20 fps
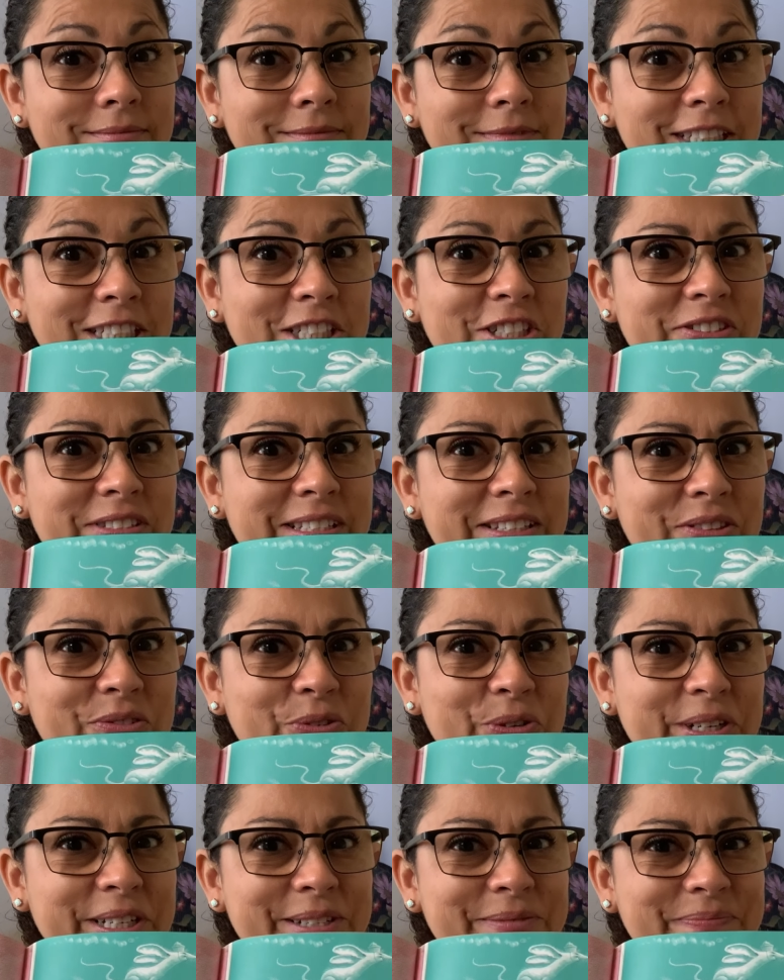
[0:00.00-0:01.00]
Did you see
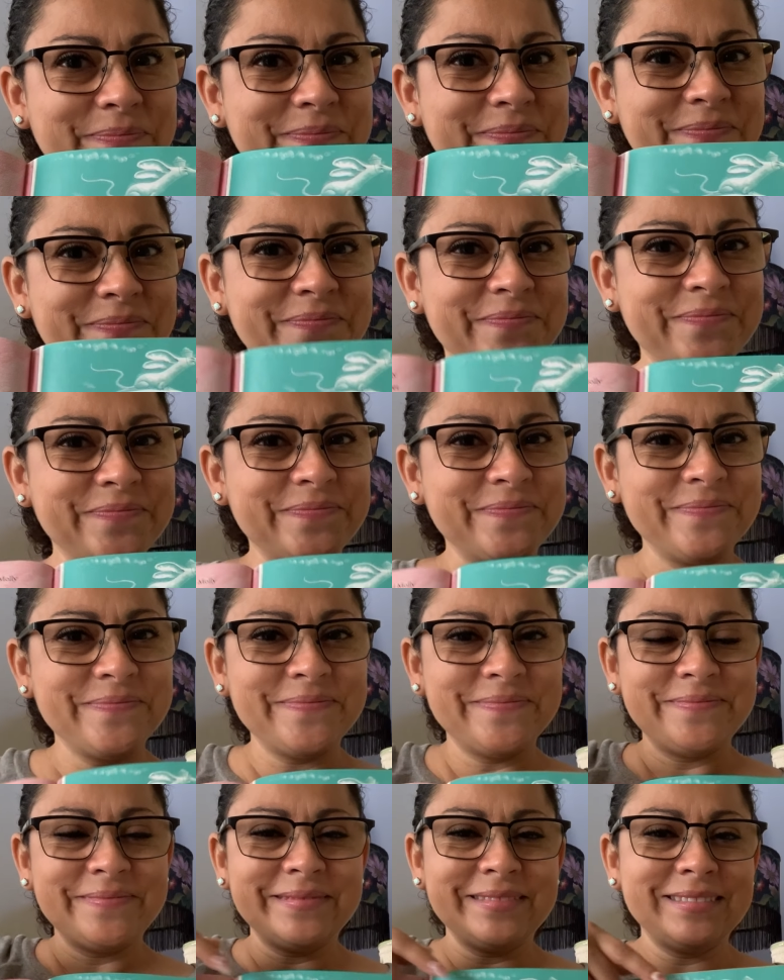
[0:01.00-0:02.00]
3?
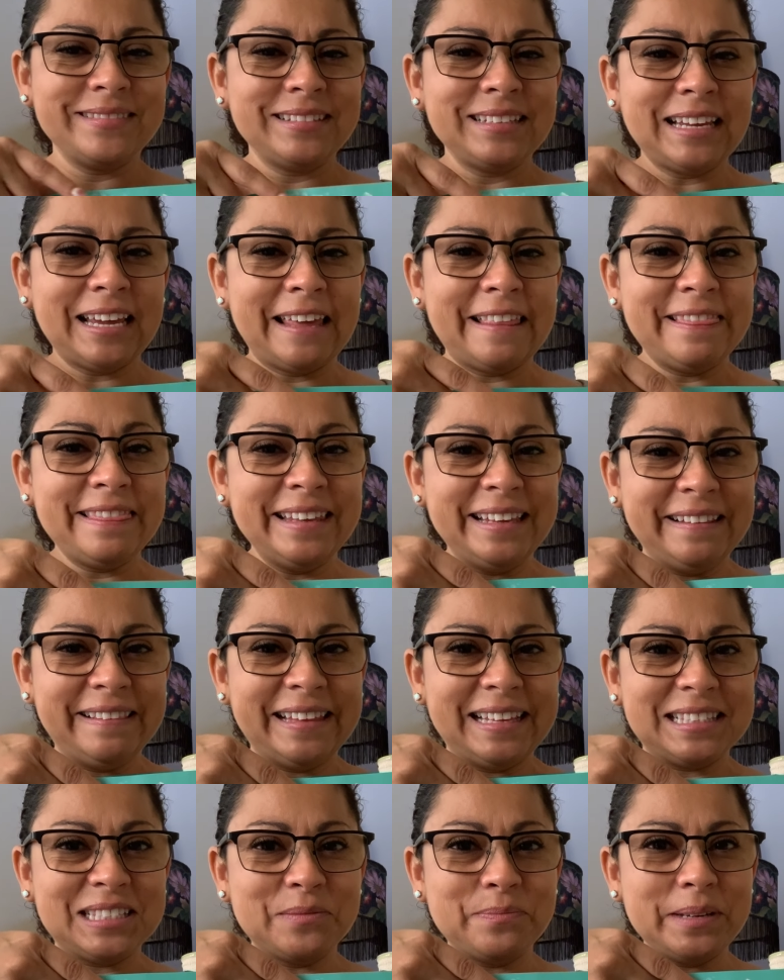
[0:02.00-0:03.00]
I think
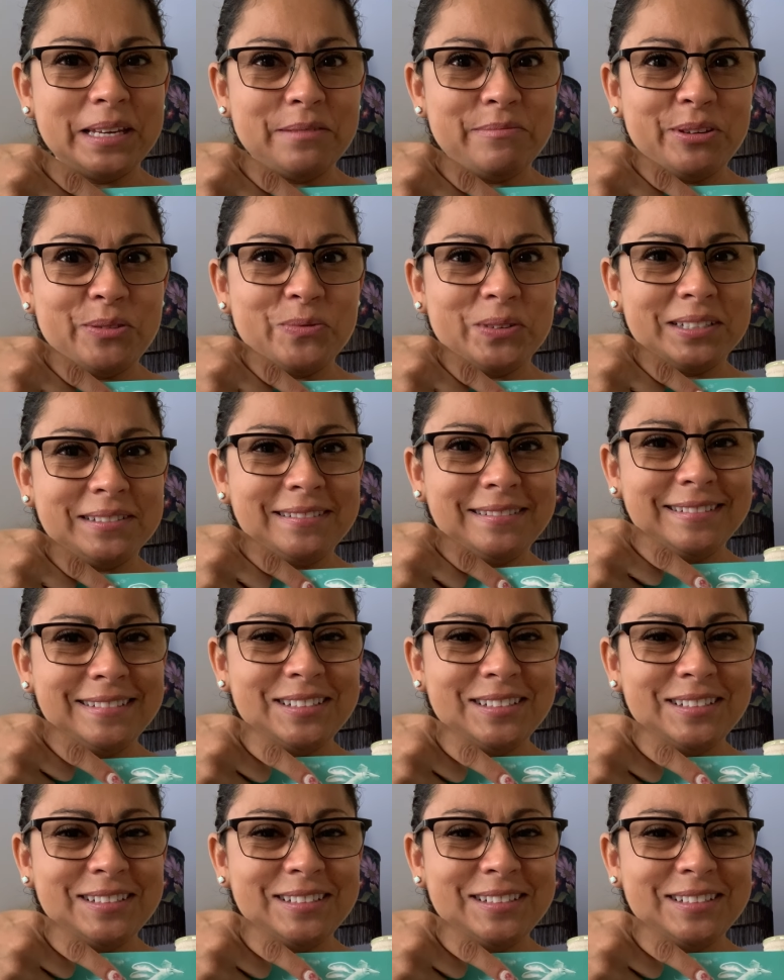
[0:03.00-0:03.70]
that's a baby one.